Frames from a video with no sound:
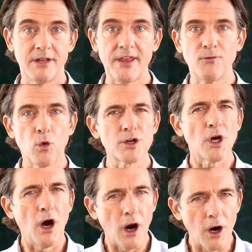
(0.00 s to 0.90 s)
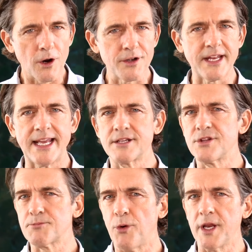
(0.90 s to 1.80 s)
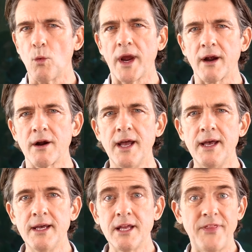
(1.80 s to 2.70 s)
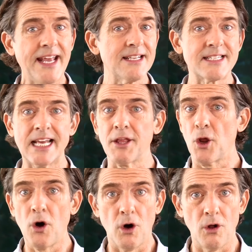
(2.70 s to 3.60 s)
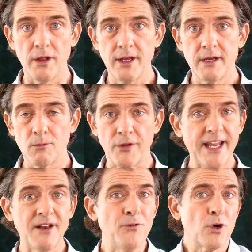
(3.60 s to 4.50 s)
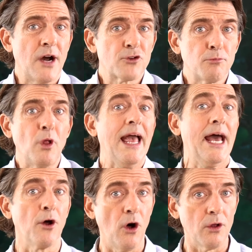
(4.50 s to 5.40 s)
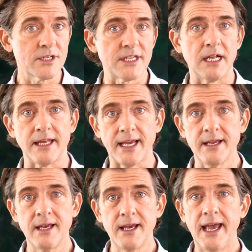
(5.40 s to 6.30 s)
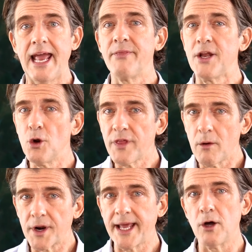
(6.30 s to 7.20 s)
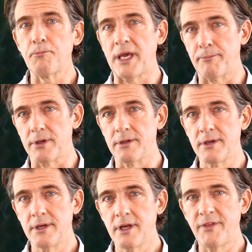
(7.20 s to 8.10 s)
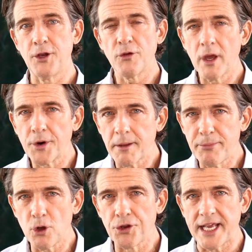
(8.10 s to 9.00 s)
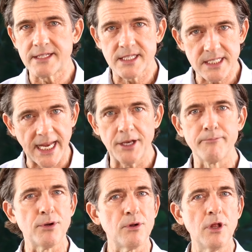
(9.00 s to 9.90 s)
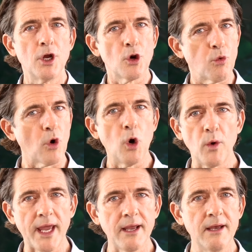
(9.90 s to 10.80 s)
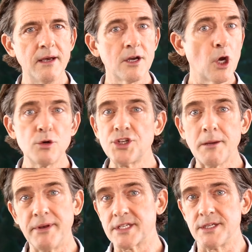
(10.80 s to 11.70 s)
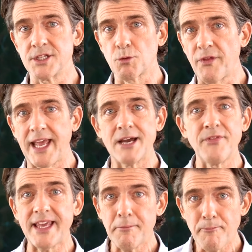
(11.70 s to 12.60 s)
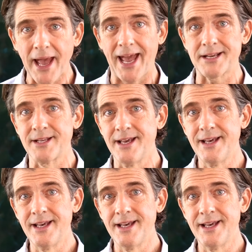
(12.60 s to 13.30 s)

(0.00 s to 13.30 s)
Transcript: They've worked hard to get to this point where they can sell at all, where they can feel comfortable at all selling, and they know they want to help people. They know they want to build a sustainable, growing coaching business where they have the impact.